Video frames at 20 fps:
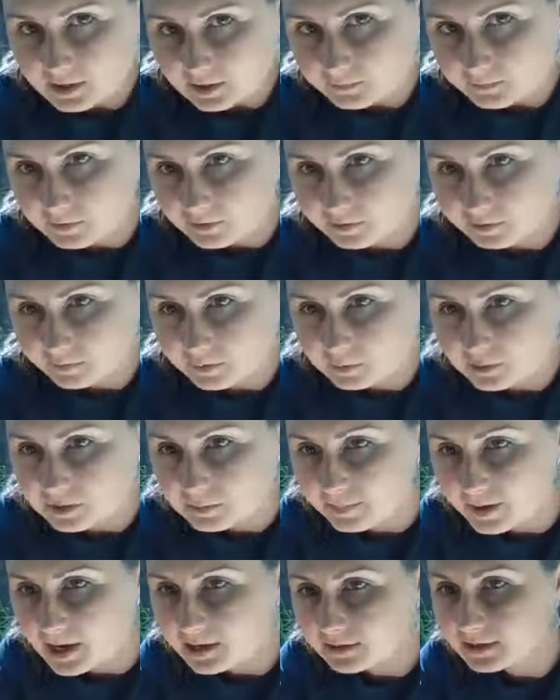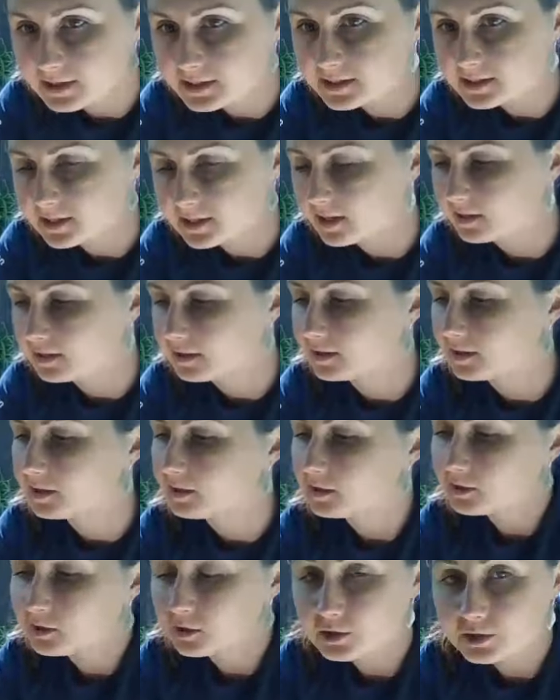if you were to buy this at
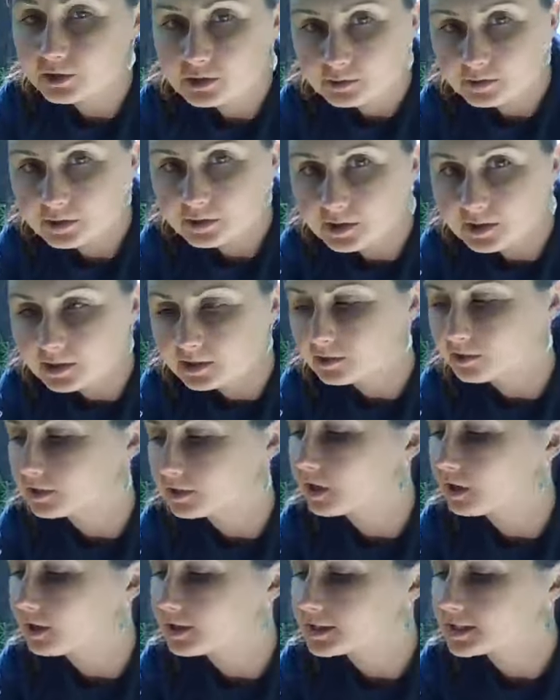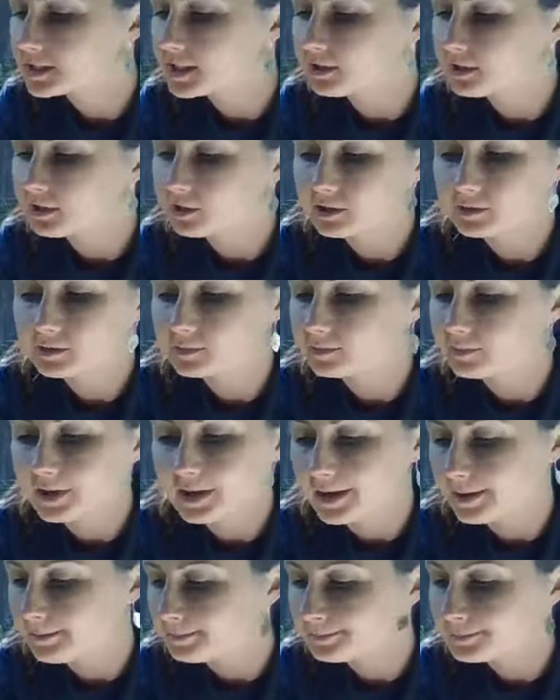a nursery or garden center
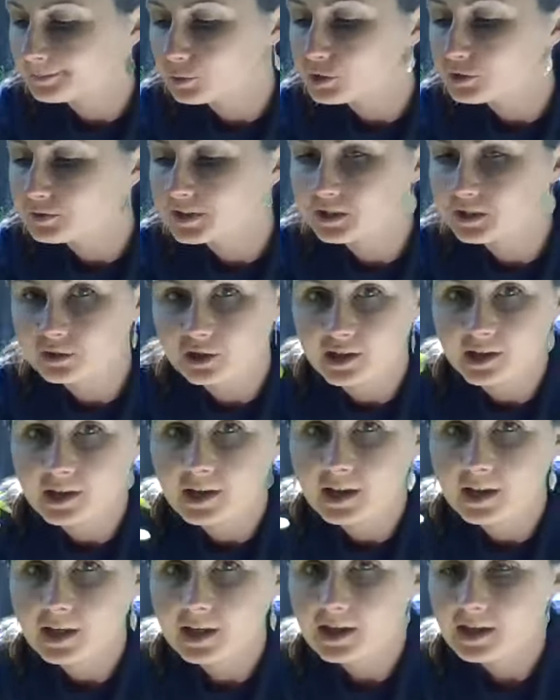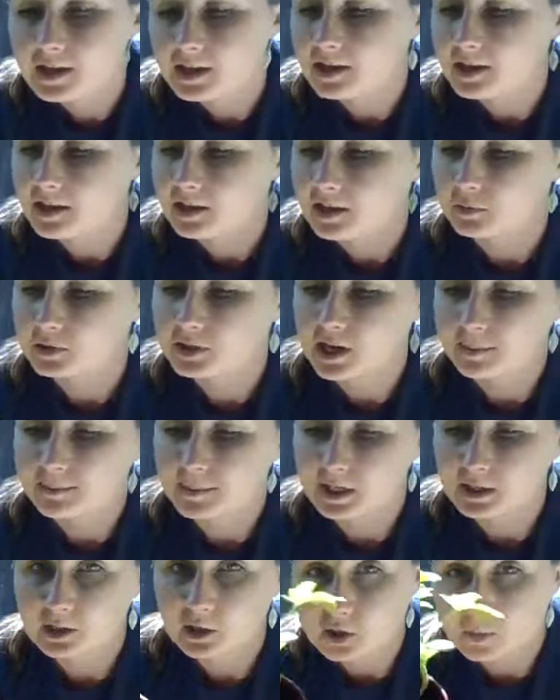or grocery store. It would come
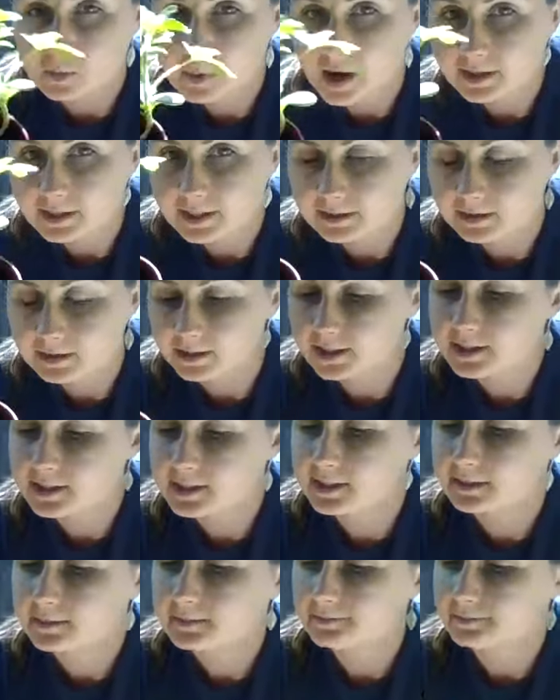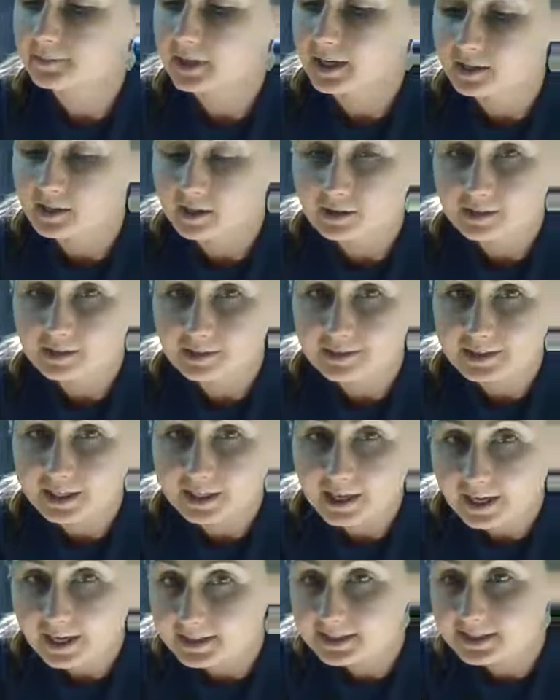in a little pot like this, and they
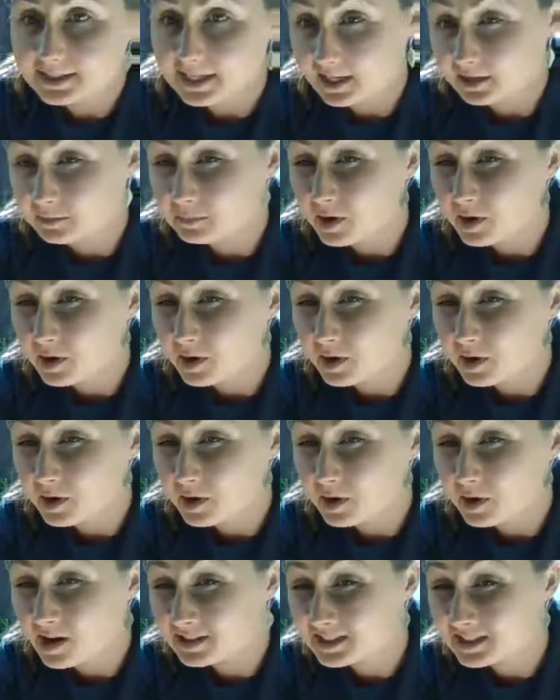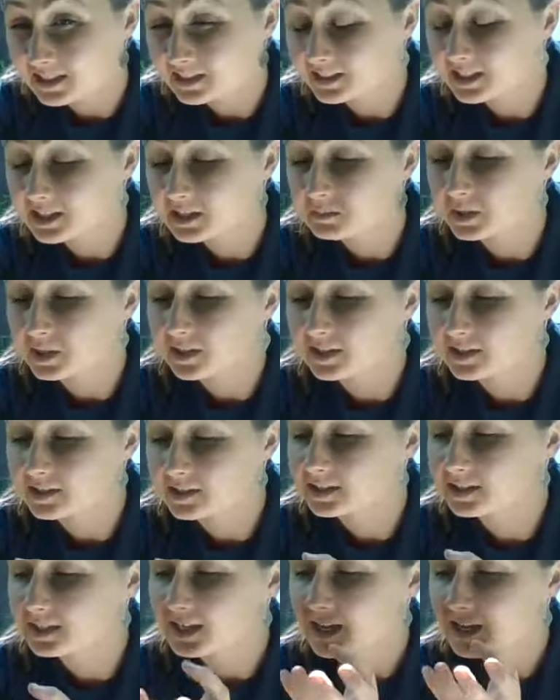can't stay in pots like this
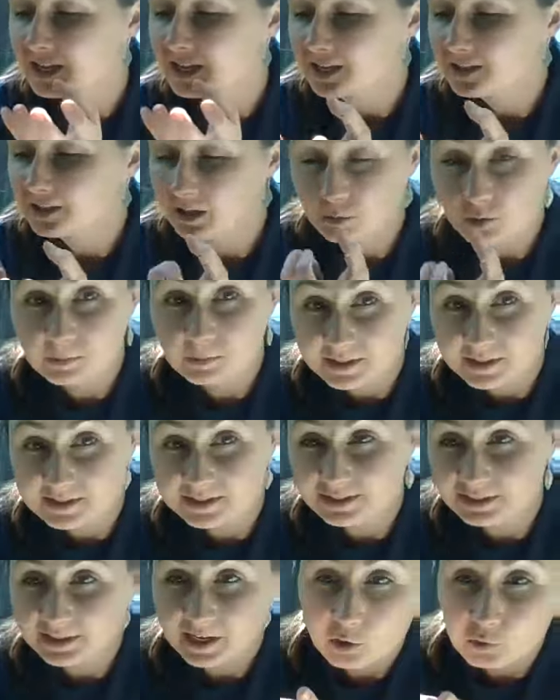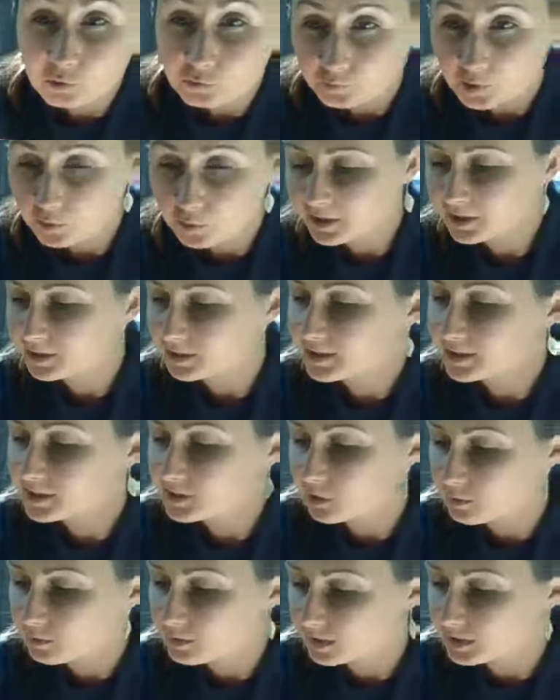because they would basically outgrow it.
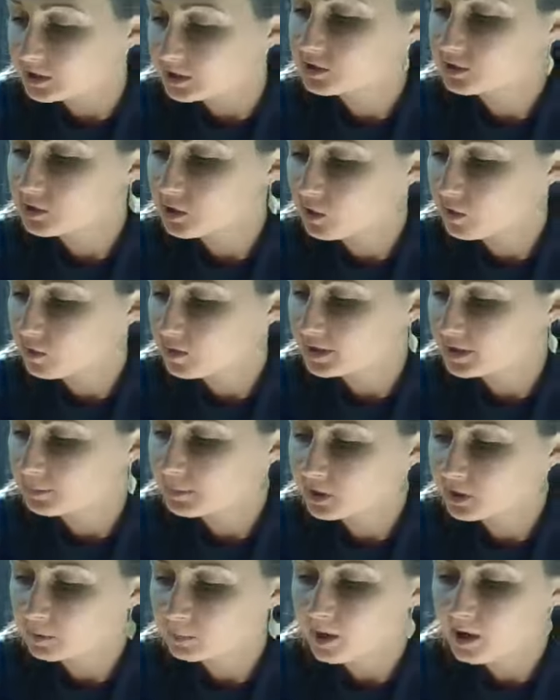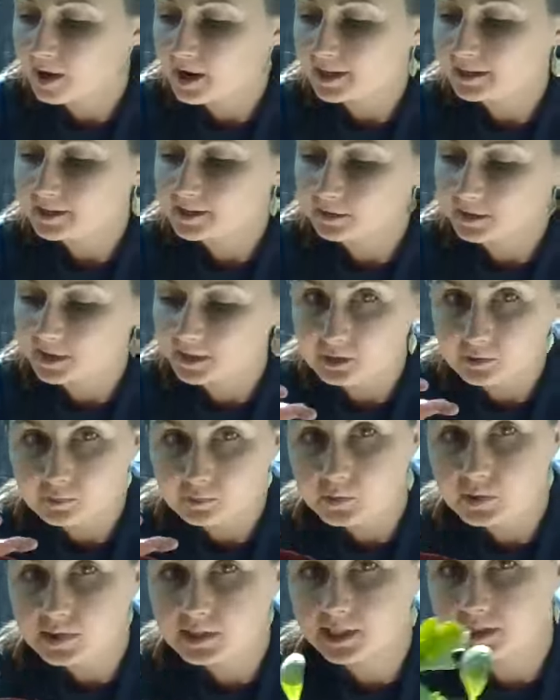So they need to go in a bigger pot so that the
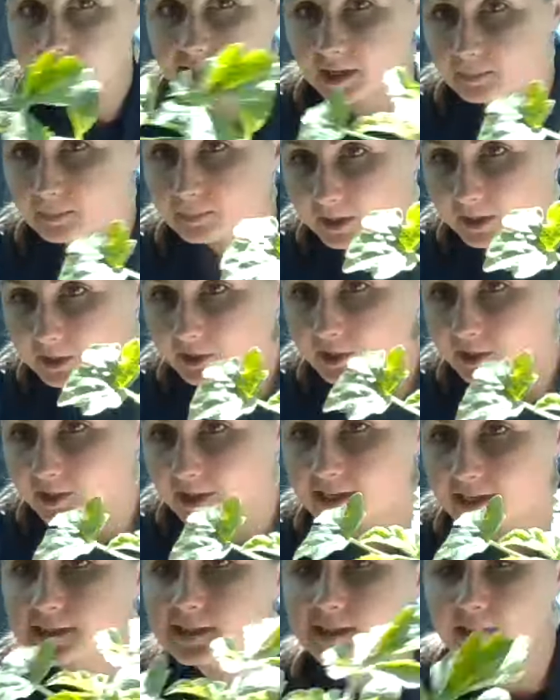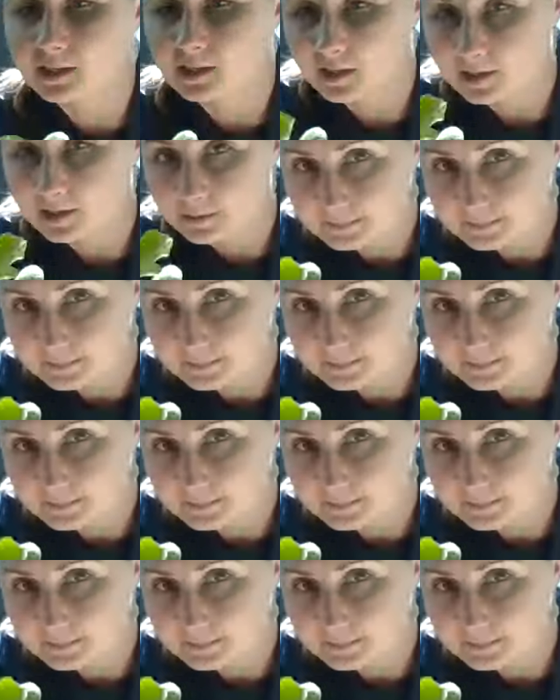roots can get bigger as the